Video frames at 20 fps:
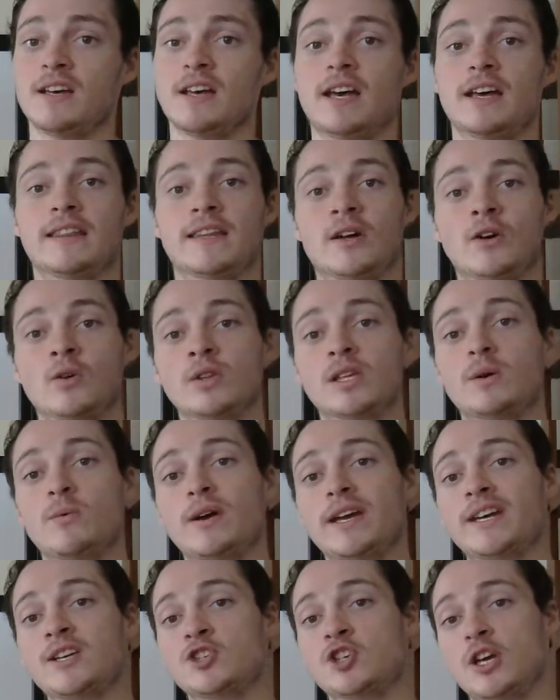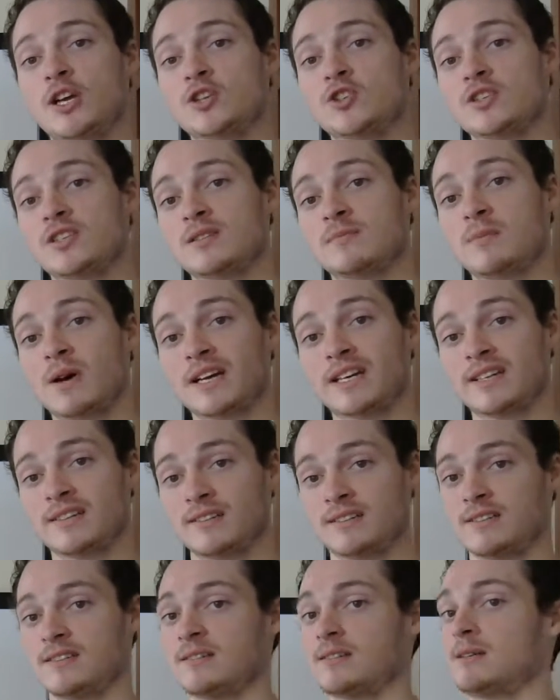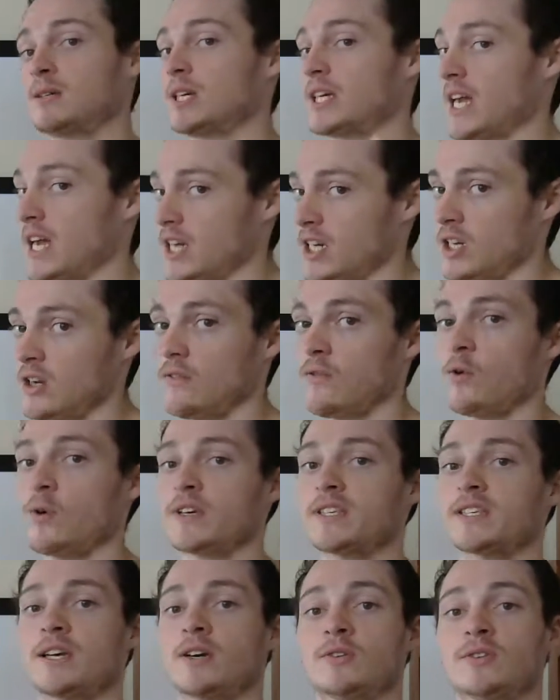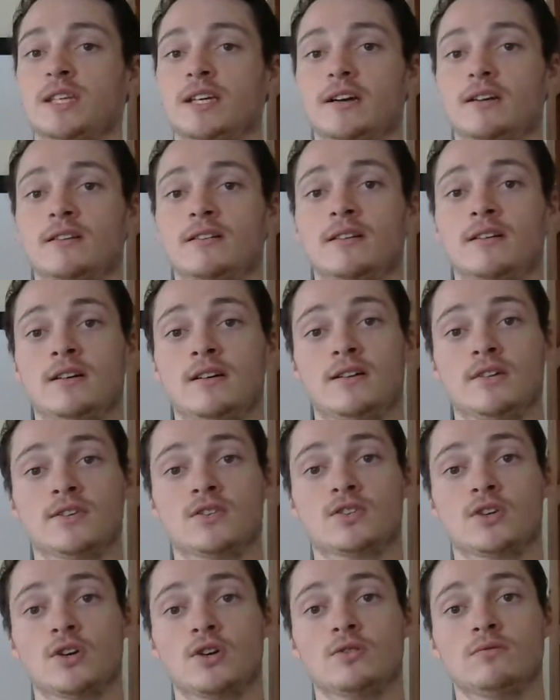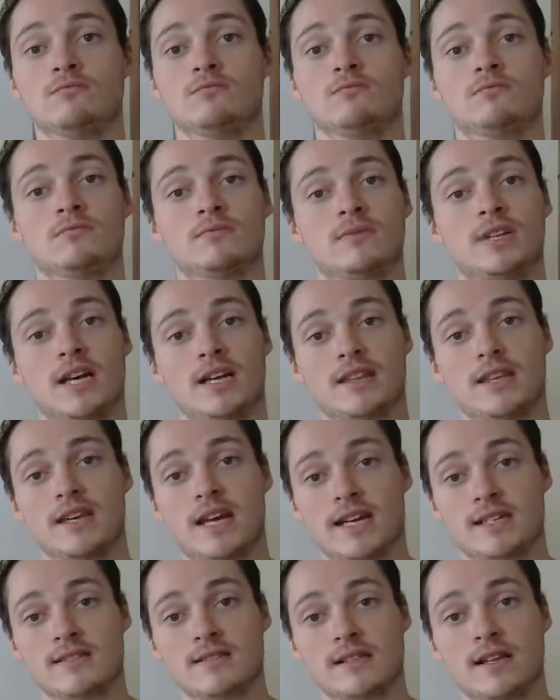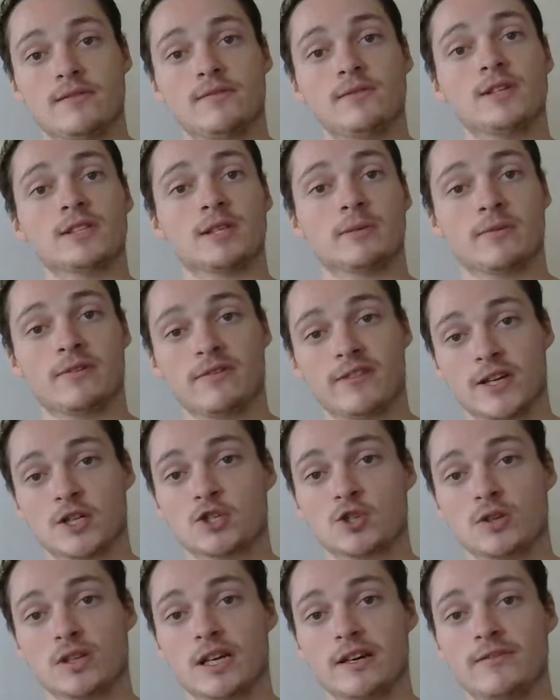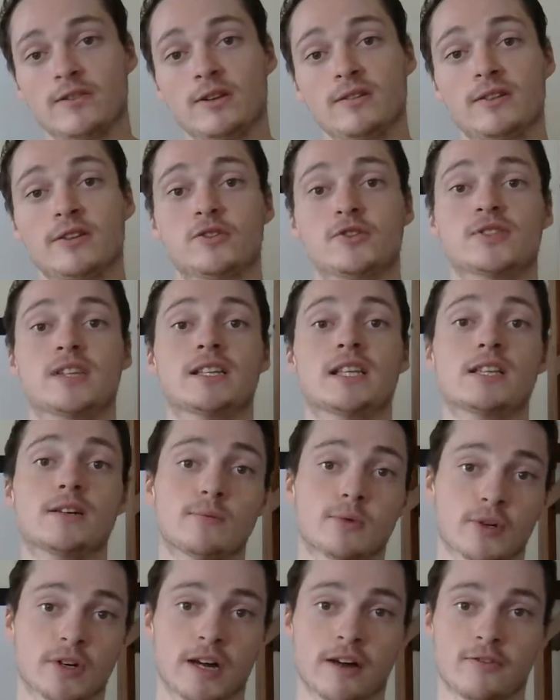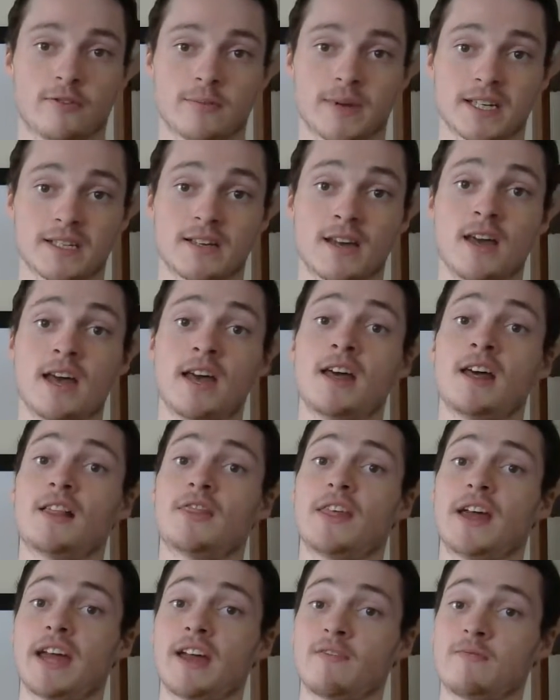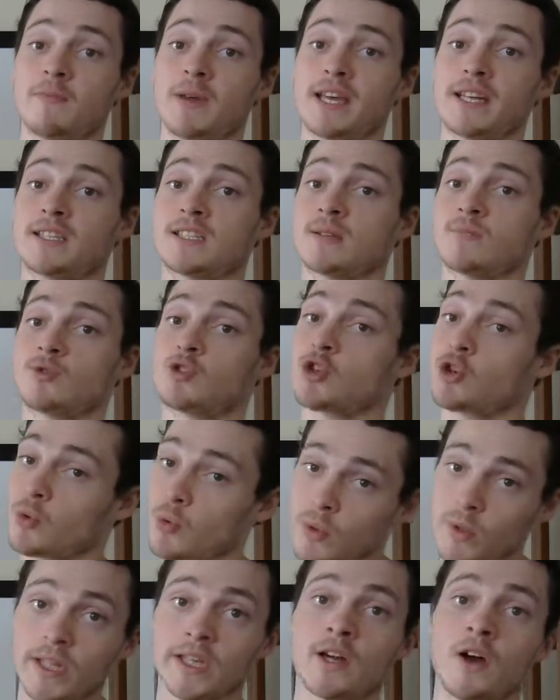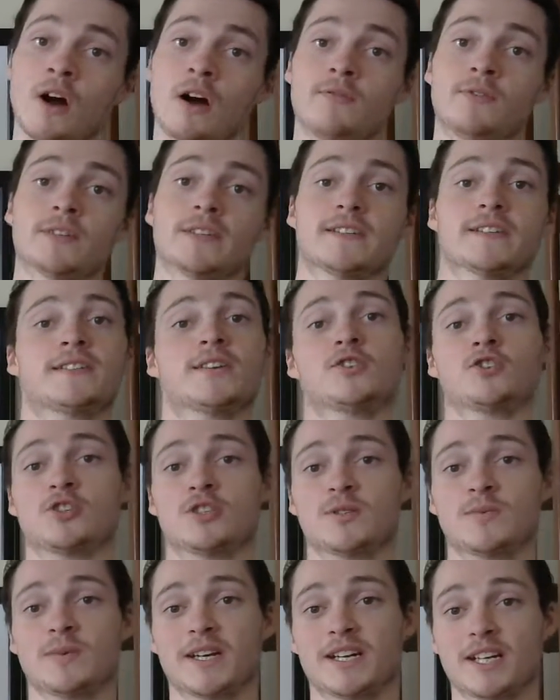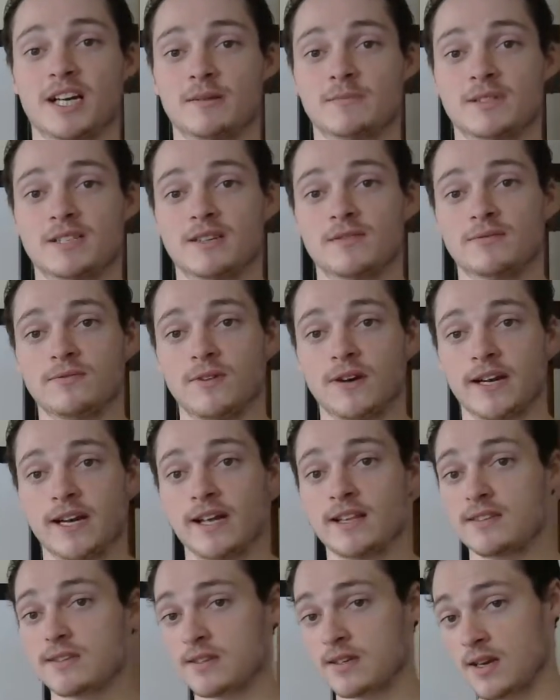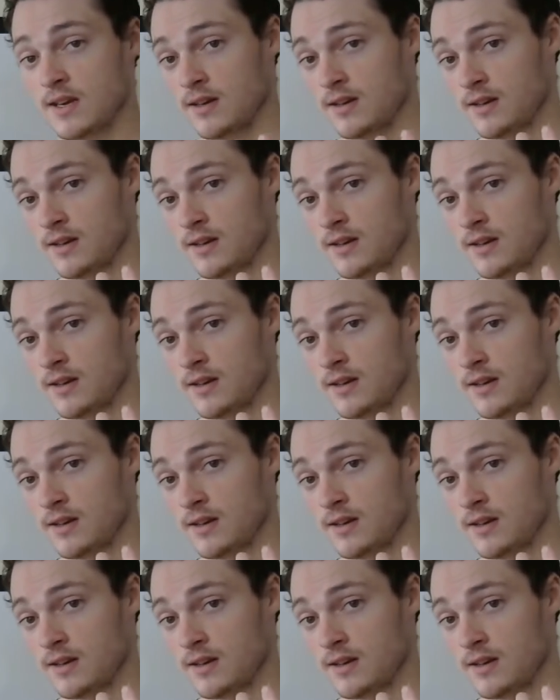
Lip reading: And the only way it changes is by getting your voice out there. So, at the next level, at the provincial level, there's the Liberal government. They have made some truly awful decisions when it comes to the finance